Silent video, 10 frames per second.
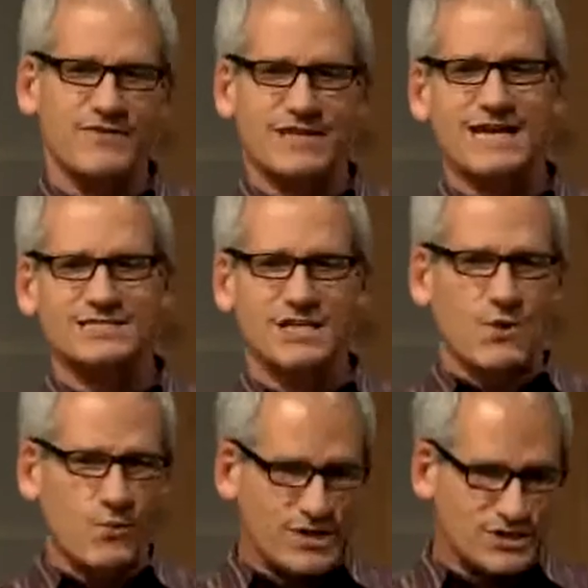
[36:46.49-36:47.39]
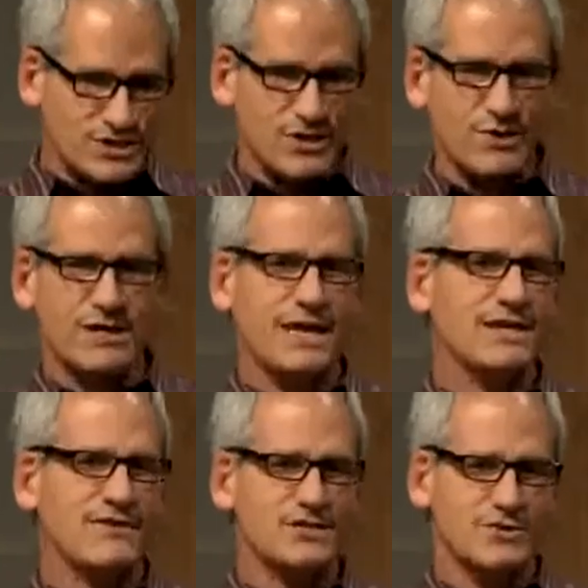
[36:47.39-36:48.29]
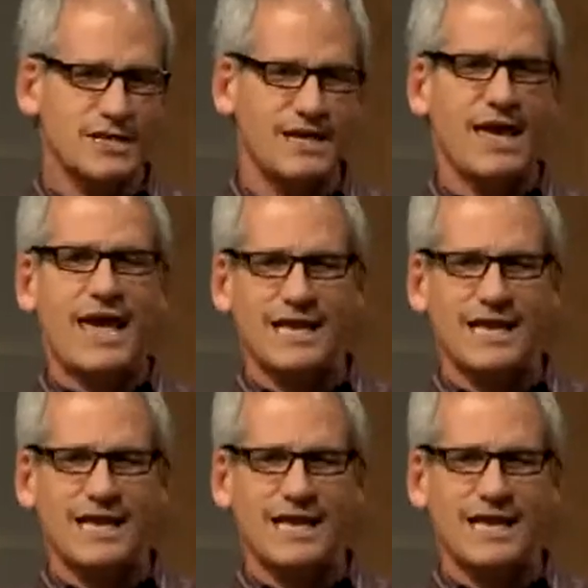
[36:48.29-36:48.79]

And yes, we should do it individually.